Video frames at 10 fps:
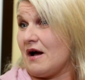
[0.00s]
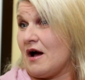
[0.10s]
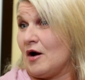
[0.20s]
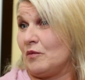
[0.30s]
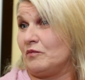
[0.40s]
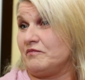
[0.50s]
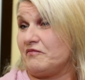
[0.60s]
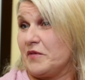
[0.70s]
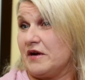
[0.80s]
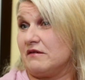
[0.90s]
um,
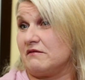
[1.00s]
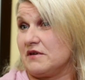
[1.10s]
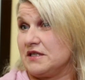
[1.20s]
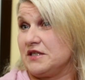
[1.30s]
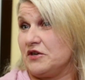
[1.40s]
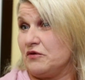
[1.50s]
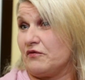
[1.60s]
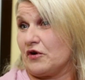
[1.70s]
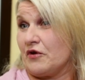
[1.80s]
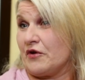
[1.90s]
we continued
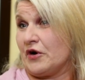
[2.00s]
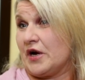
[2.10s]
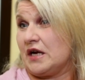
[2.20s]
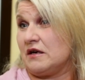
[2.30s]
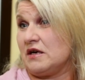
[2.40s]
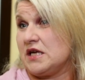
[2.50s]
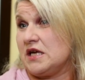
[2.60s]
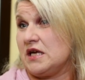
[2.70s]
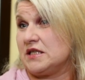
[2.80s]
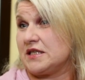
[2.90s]
further and
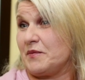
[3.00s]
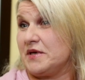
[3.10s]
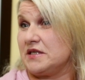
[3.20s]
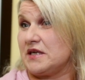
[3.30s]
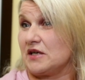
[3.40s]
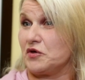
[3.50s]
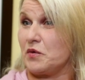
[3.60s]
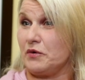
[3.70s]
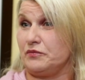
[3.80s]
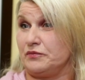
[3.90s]
he sent me to Dr.
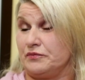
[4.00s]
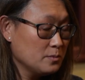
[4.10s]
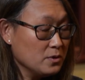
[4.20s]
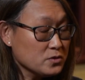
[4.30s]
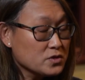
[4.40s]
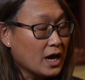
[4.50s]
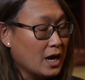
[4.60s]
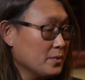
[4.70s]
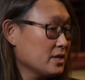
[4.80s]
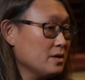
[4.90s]
Quill. The most
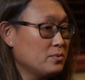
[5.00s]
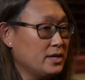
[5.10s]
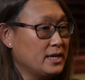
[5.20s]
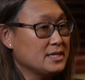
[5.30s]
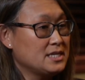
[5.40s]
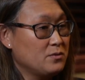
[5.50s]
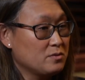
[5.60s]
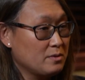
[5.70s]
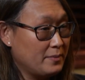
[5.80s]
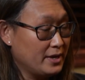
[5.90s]
common complaint I see
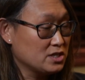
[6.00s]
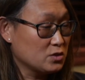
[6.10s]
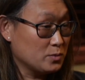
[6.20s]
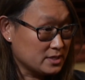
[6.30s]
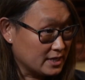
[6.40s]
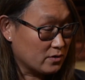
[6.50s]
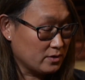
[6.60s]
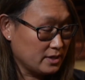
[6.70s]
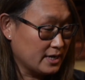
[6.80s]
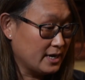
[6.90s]
with my patients with
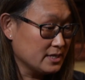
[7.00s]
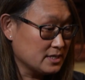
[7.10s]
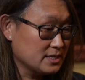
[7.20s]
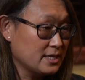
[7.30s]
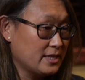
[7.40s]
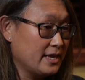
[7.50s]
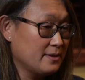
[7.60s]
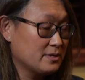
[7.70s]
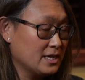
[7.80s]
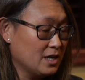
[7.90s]
sacral iliitis is that they
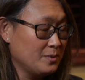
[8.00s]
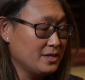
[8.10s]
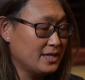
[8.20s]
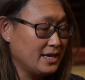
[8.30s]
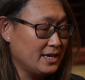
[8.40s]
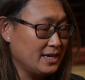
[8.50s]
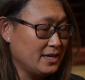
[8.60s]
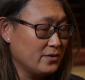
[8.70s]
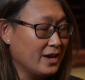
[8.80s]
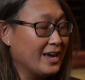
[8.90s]
tell me they
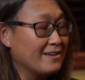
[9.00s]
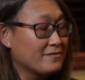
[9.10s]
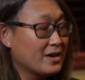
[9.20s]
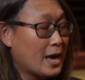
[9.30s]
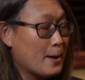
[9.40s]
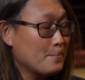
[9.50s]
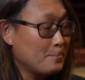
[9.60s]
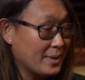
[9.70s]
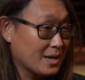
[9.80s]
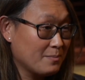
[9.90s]
either have
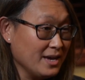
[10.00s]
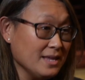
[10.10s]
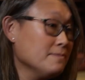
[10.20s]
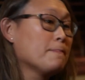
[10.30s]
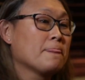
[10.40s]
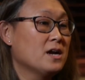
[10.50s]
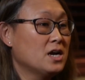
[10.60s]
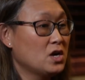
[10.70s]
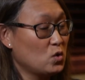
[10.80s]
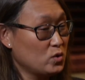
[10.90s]
back
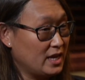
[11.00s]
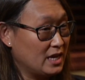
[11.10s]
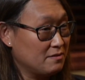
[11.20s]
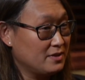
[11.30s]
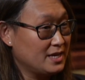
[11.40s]
pain or they have